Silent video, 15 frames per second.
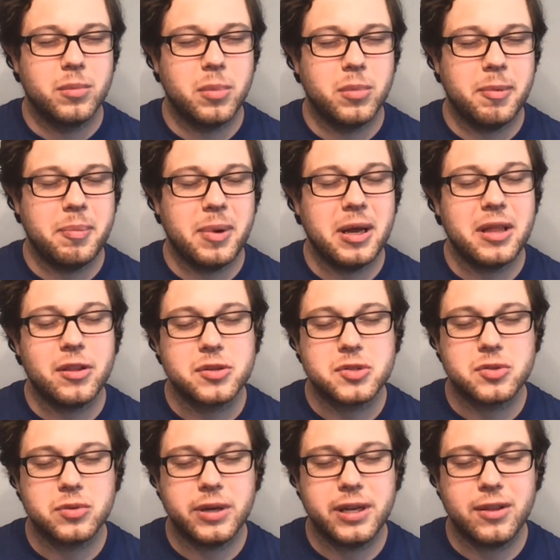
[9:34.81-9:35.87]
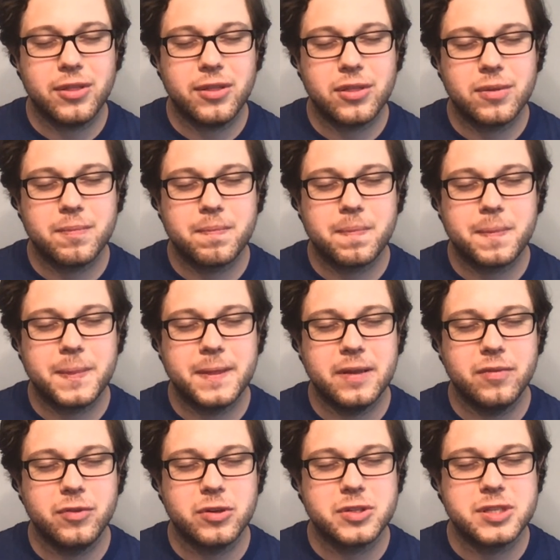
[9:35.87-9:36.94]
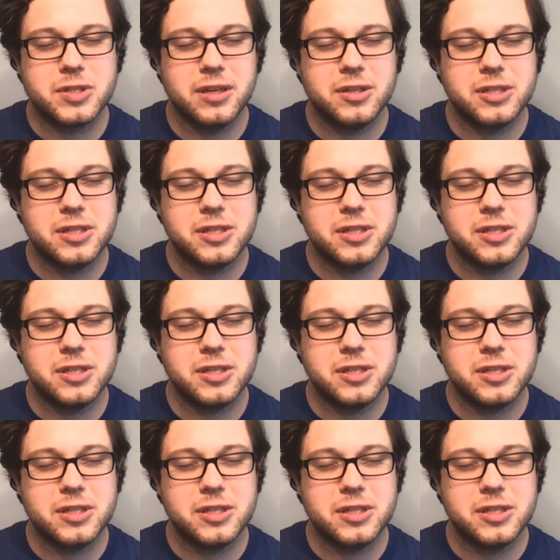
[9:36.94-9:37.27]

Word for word: but by the strength of your Son,